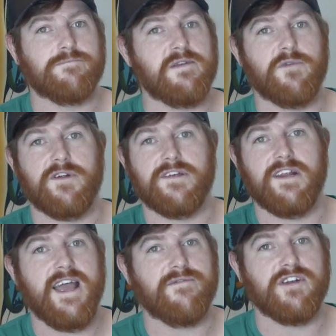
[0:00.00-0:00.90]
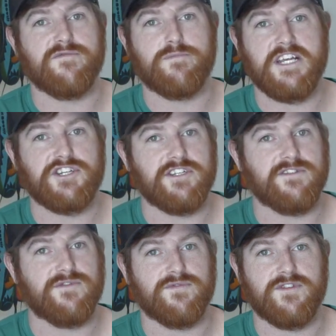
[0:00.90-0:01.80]
People aren't going to have enough
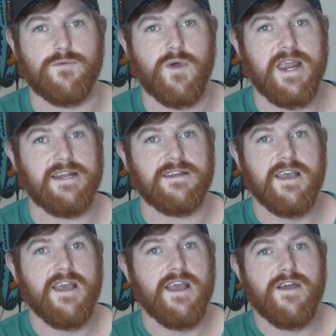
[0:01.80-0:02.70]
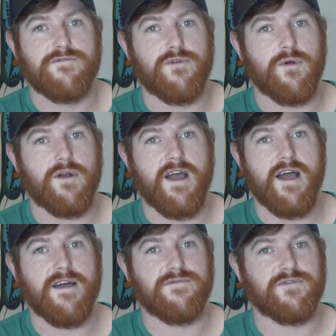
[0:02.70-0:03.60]
patience to wait for
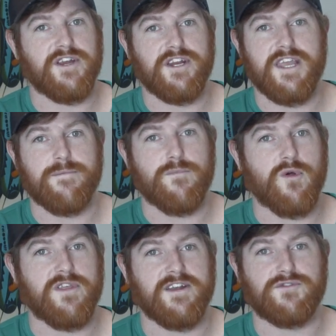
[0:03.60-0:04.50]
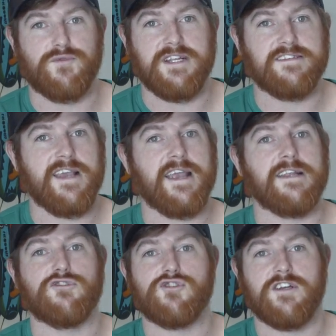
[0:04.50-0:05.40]
uh, for you to get more than 20
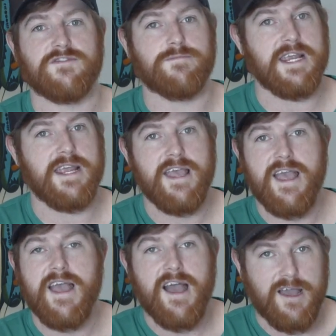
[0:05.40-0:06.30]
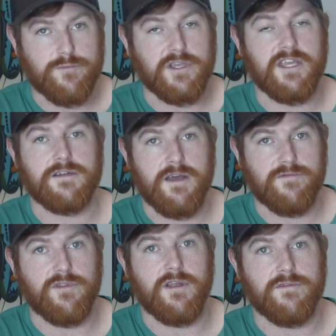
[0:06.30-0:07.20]
seconds. Trust me, I've been kicked
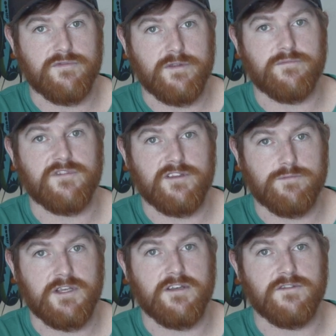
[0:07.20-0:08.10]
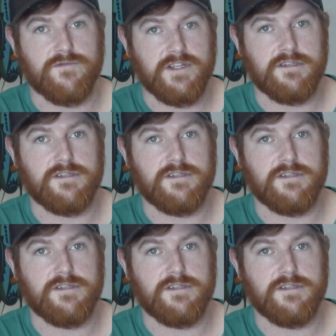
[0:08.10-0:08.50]
off a lot of film sets because of it.